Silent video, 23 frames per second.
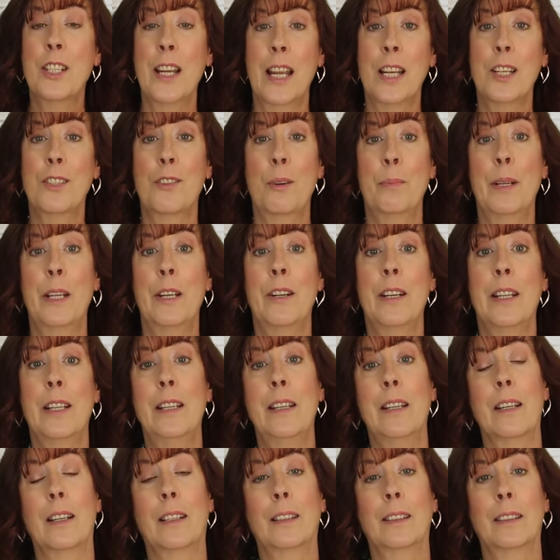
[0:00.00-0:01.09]
change from year to
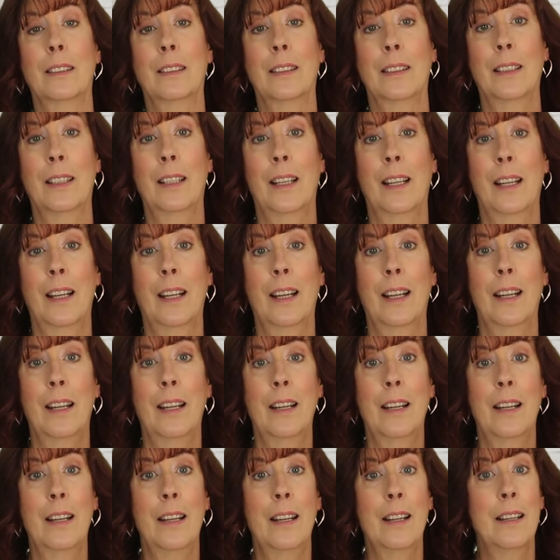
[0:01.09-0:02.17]
year.
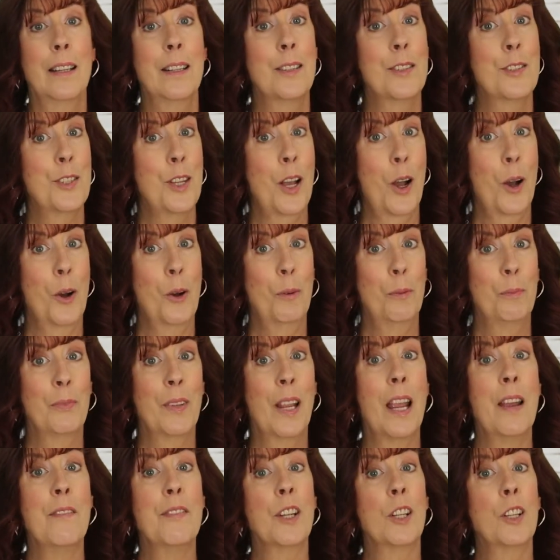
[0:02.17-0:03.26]
So,
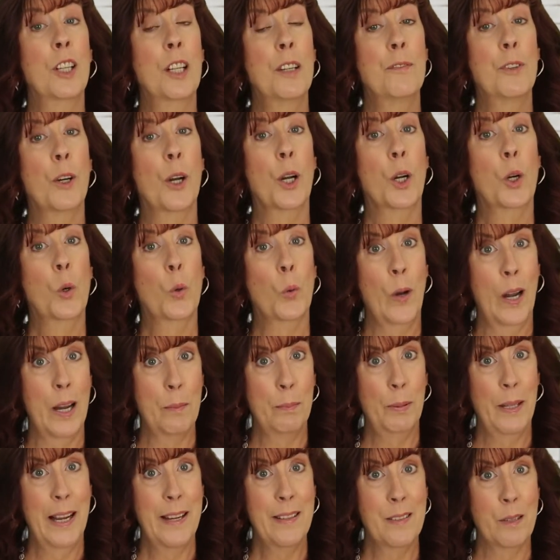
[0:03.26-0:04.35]
if you're looking for a
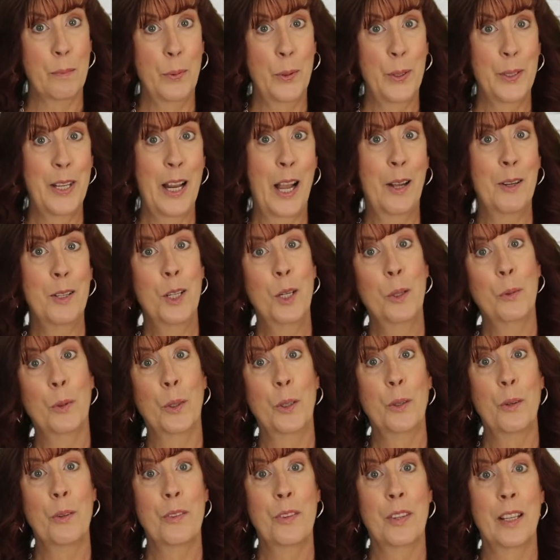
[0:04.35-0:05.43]
great place to put down new
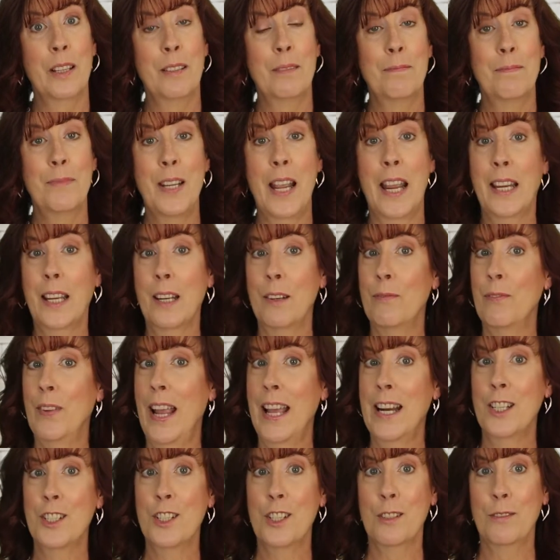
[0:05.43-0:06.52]
roots and take
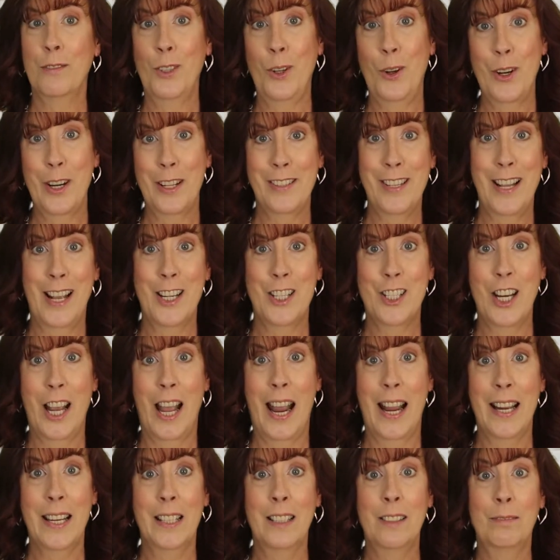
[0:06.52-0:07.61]
advantage of the Florida
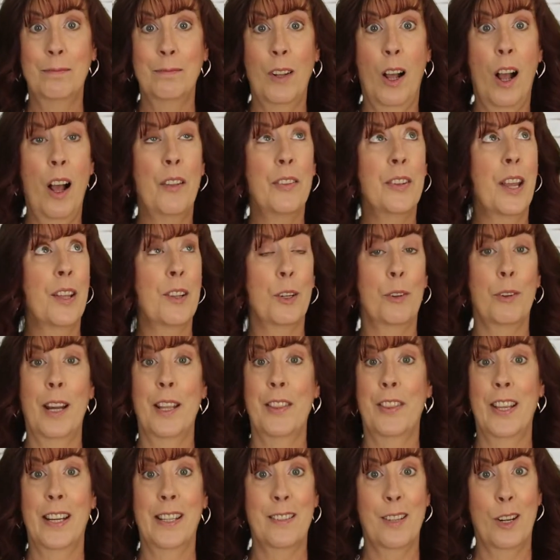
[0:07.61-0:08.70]
sunshine and all the other
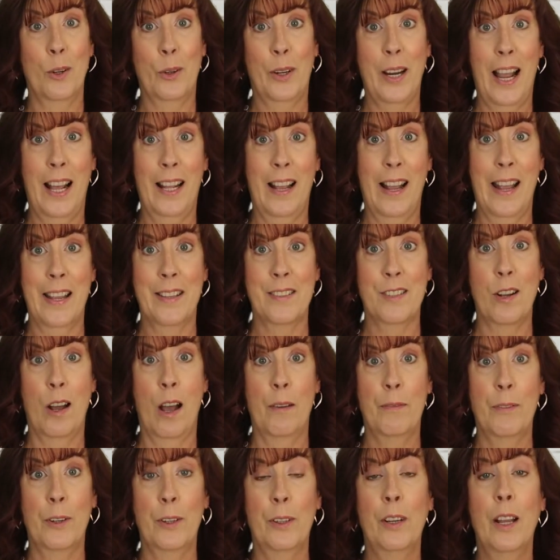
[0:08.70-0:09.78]
great things that Ocala has to
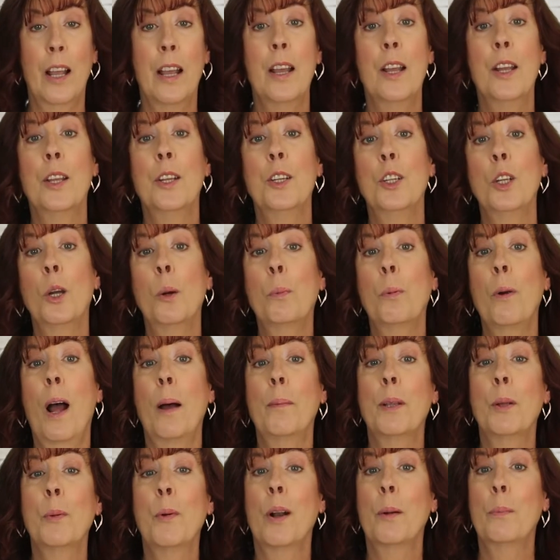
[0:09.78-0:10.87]
offer, you'll
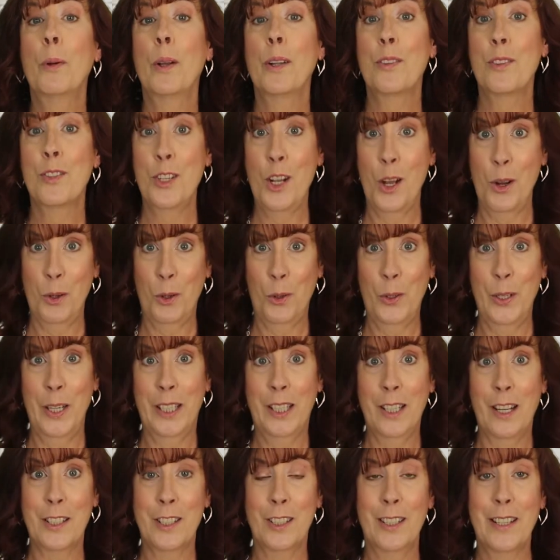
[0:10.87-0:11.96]
probably want to put Stone
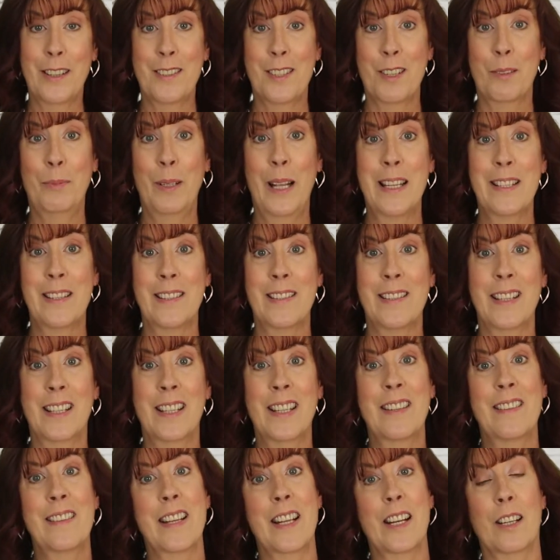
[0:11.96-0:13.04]
Creek on your list of places to
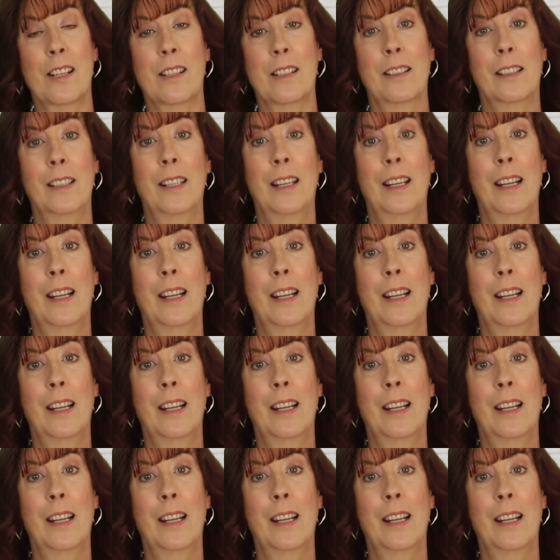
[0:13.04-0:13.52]
consider.